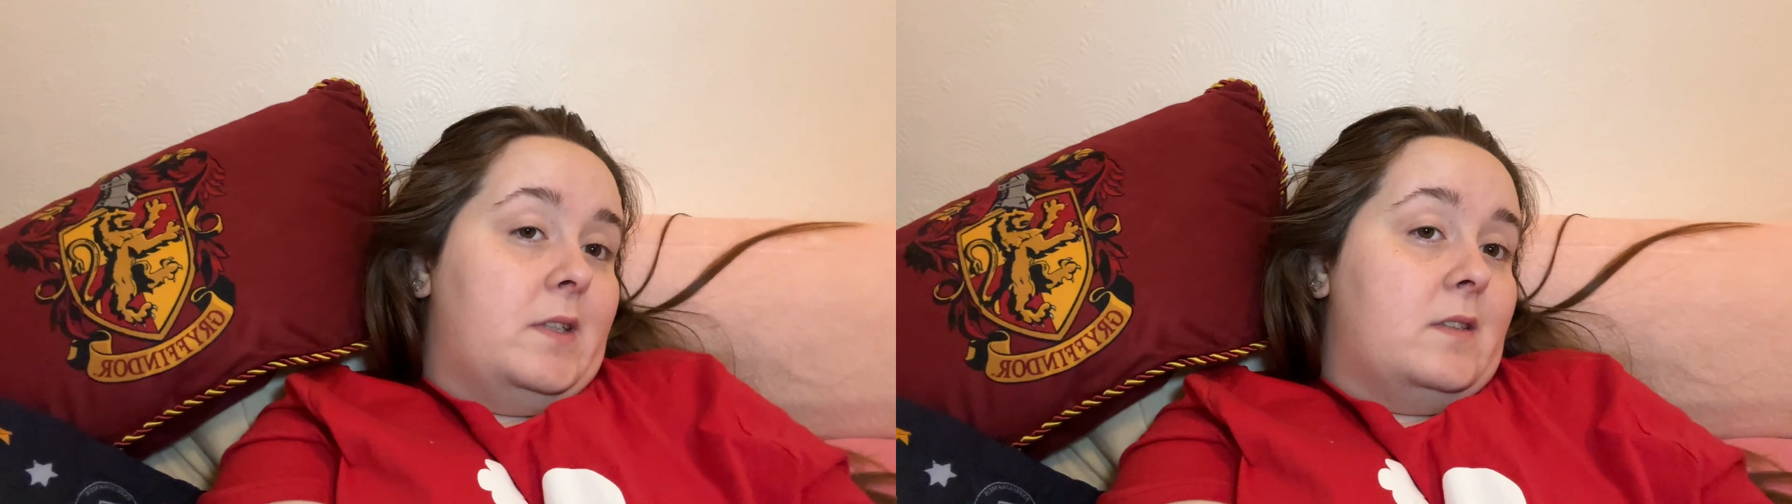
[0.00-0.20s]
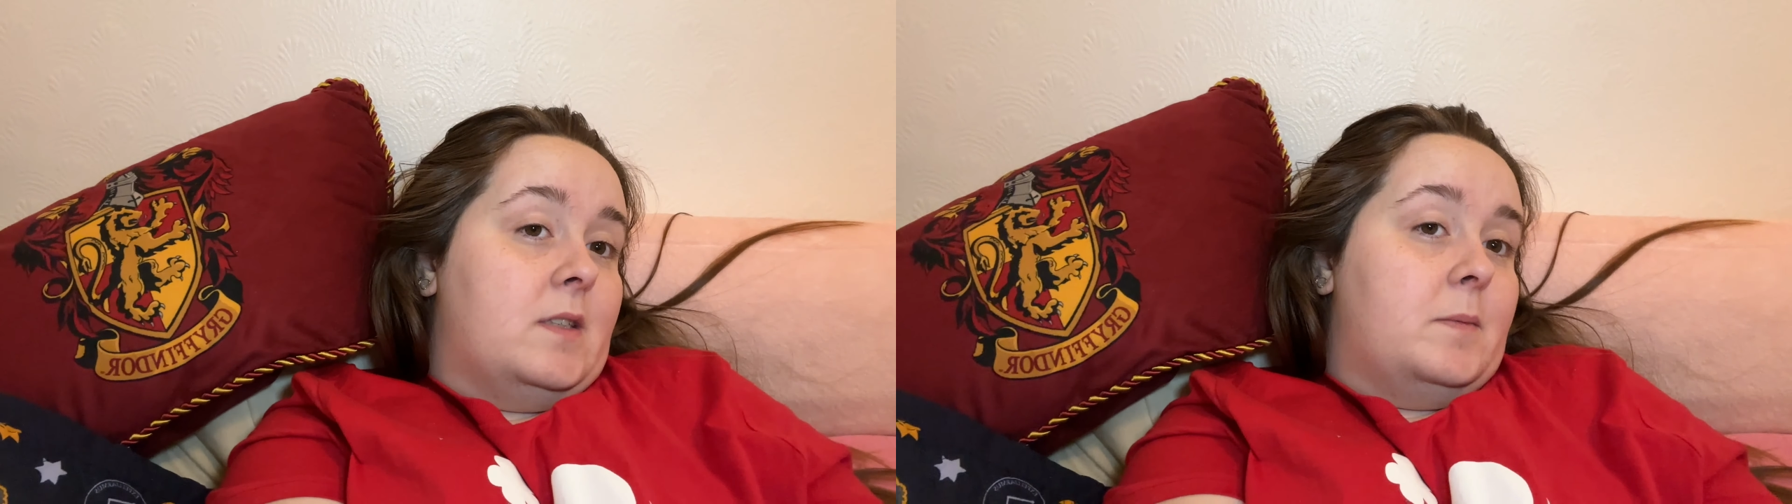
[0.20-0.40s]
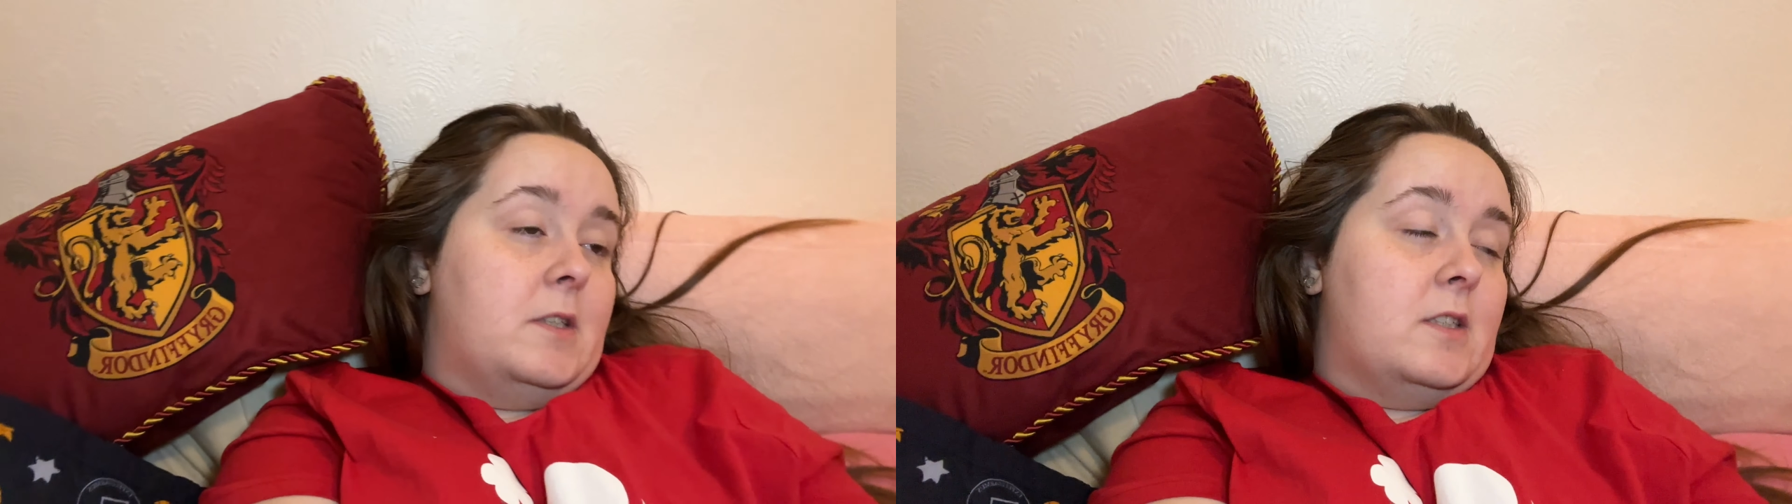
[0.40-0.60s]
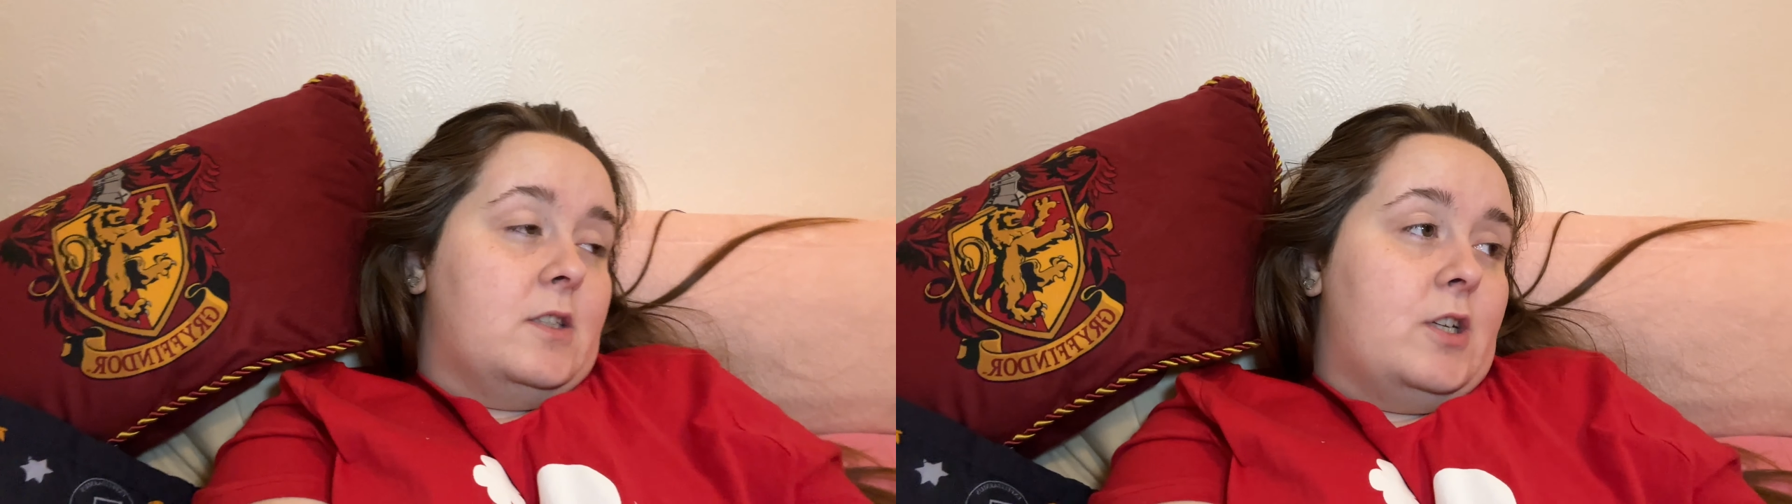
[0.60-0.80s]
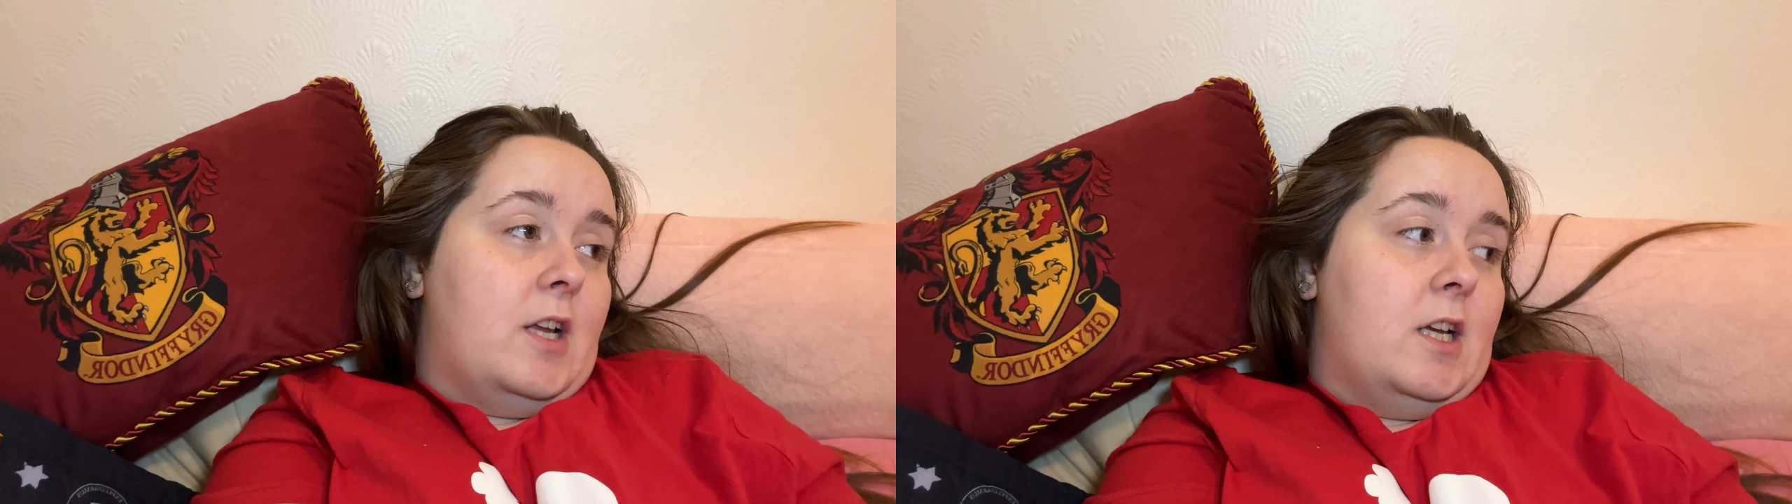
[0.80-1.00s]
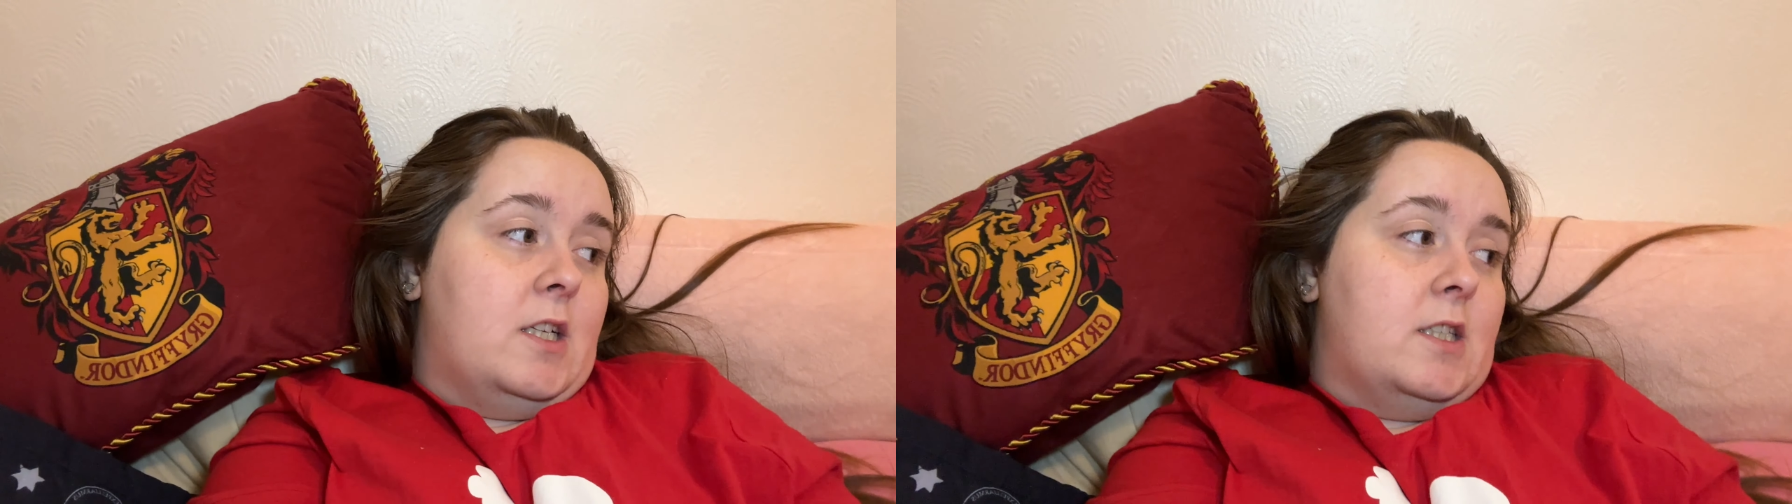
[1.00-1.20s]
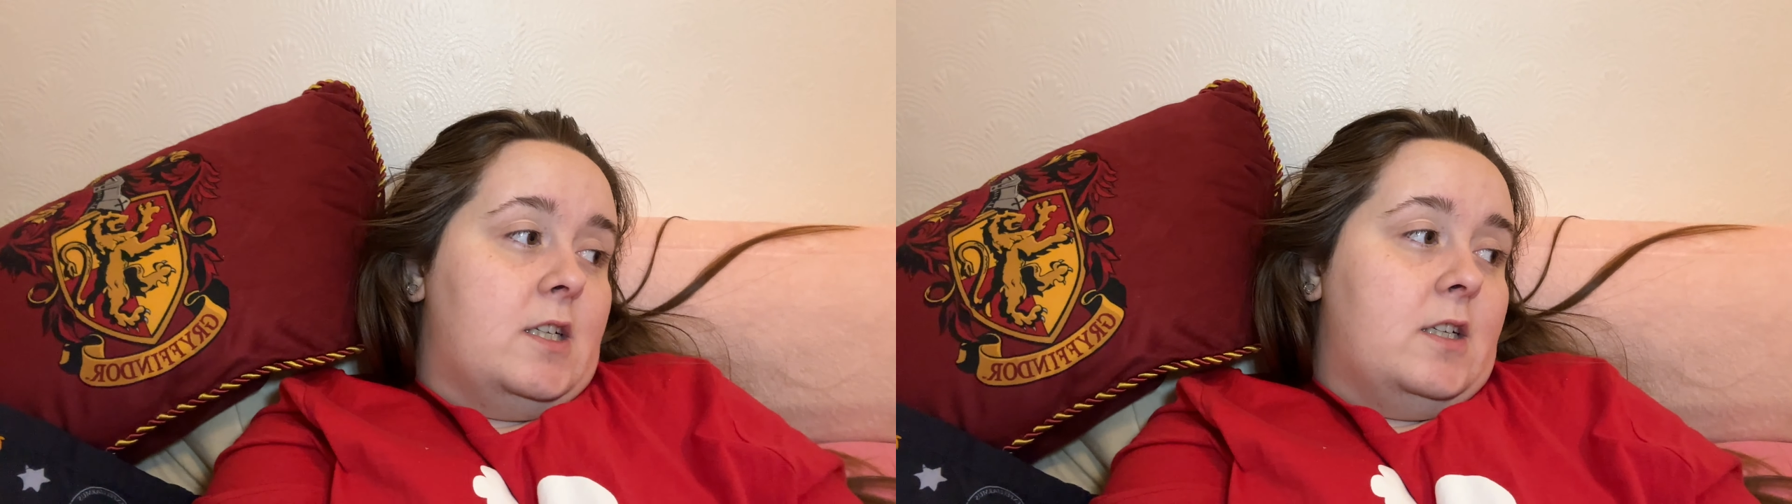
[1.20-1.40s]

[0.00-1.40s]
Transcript: bit, message dad,